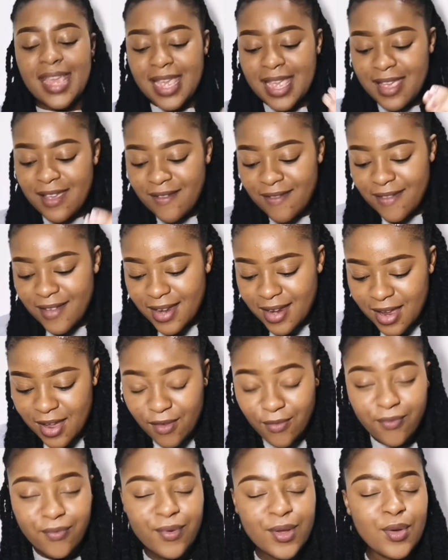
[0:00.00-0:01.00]
Even
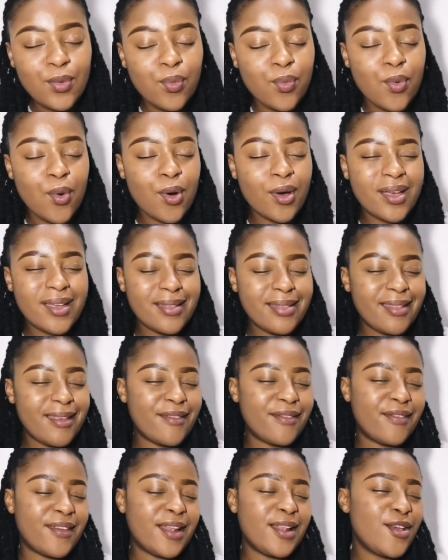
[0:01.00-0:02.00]
if we walk in
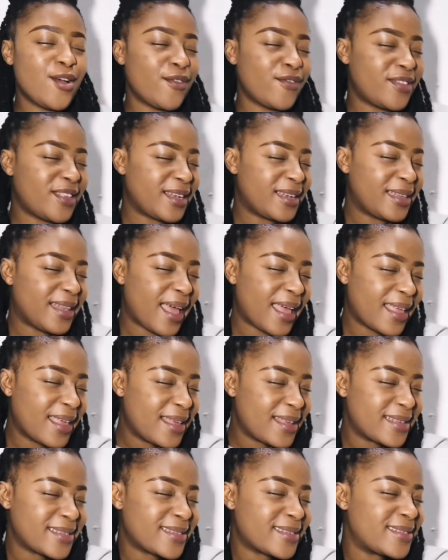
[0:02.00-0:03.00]
the valley of the
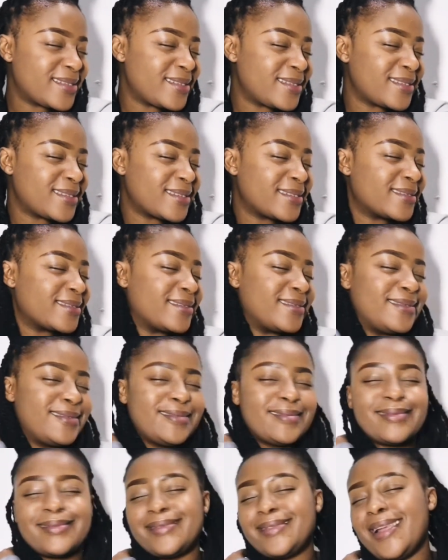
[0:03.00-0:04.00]
darkest,
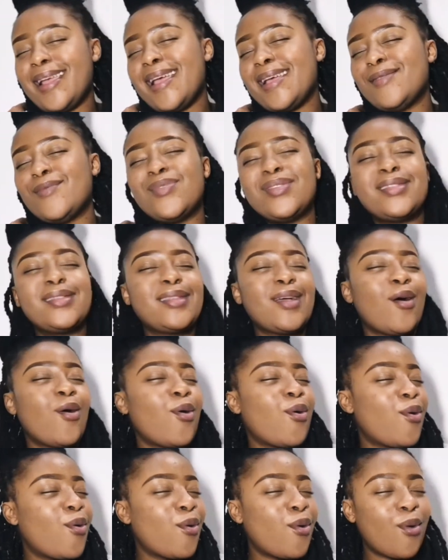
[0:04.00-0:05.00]
with the
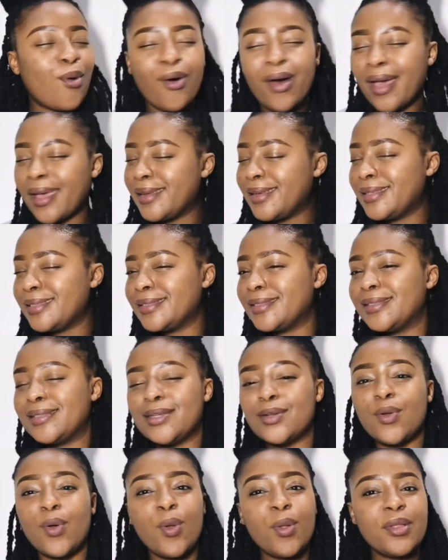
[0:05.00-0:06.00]
hochagis
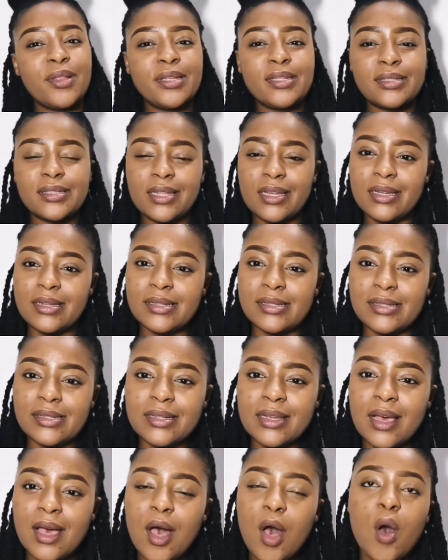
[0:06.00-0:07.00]
and all these
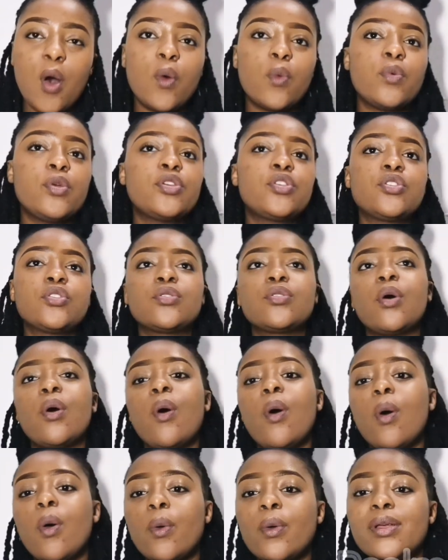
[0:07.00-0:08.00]
things, we should
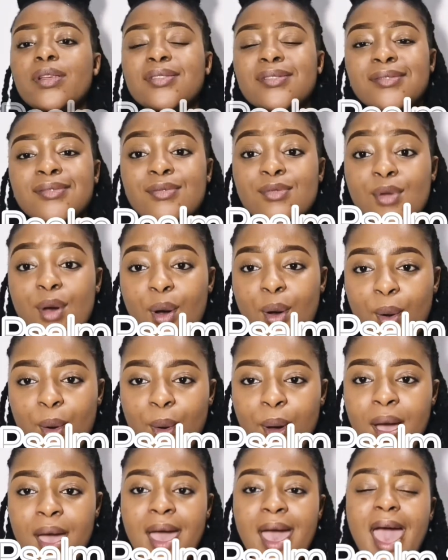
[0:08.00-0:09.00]
always
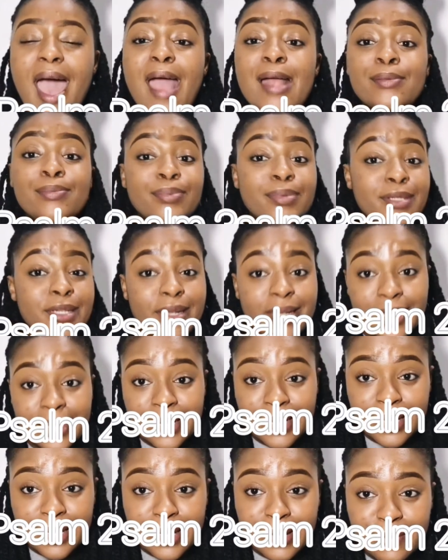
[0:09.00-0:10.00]
know and
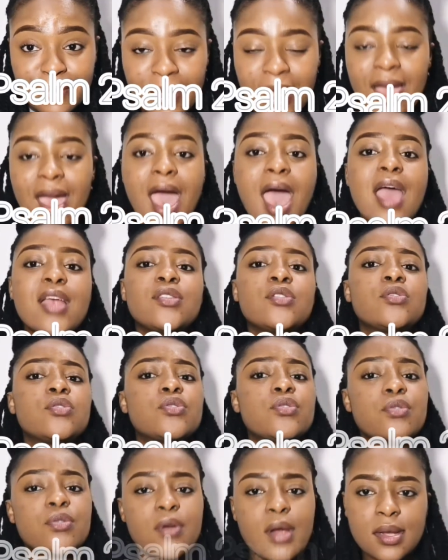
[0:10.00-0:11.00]
believe and
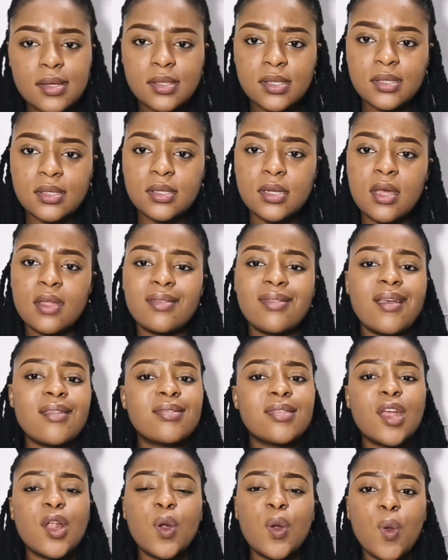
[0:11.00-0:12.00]
trust
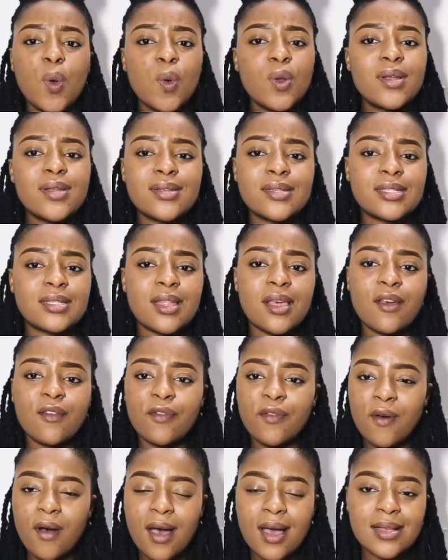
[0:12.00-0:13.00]
that the Lord is
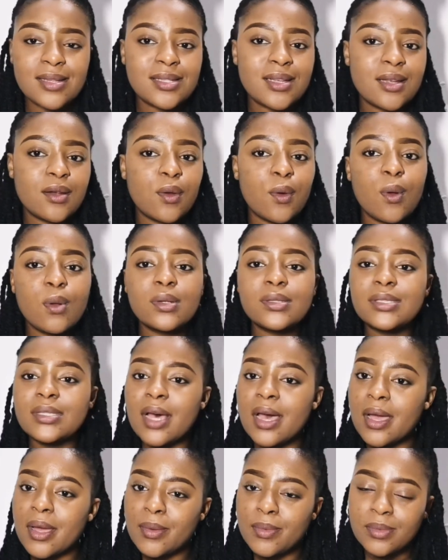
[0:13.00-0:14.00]
there for us at all
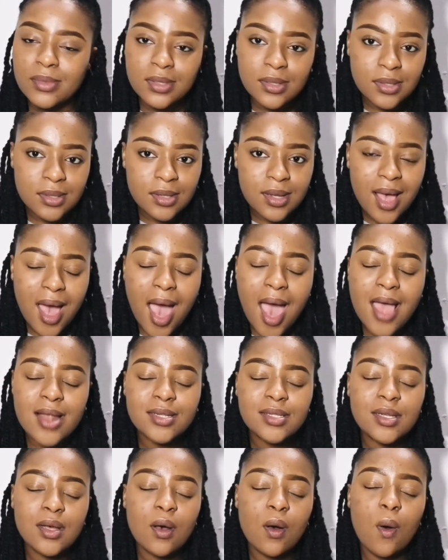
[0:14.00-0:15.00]
times.
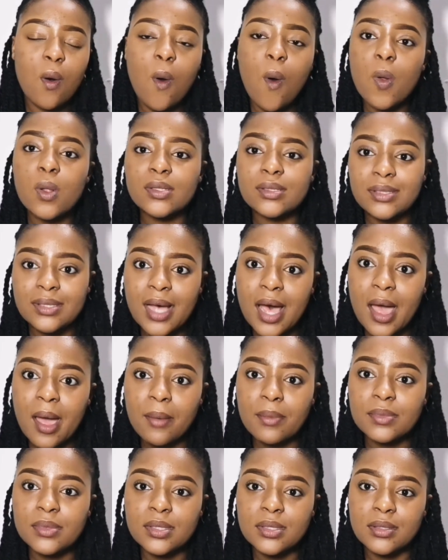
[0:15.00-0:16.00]
At all
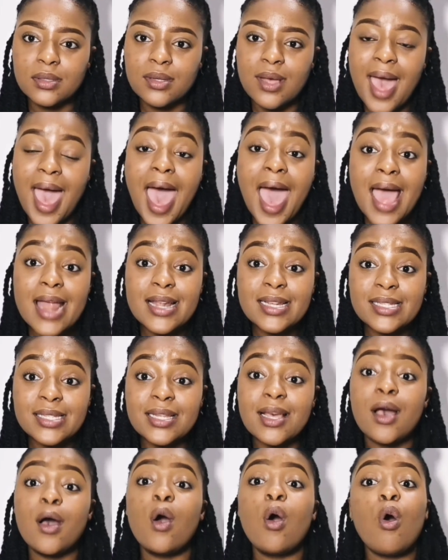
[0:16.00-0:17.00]
times.
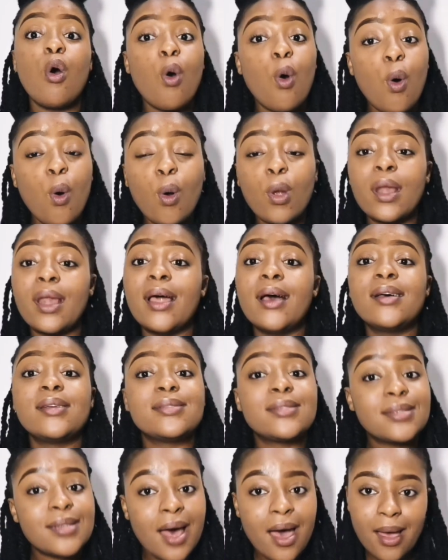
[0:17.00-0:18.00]
At all
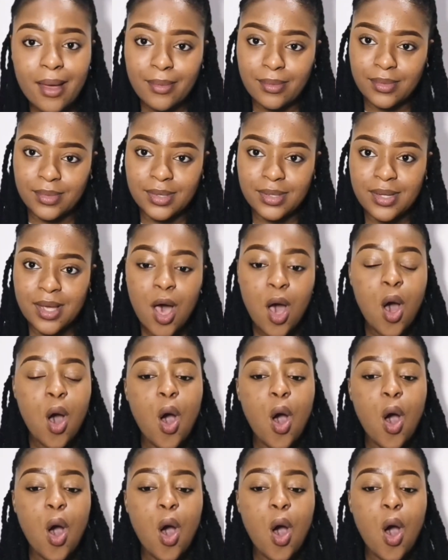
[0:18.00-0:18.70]
times.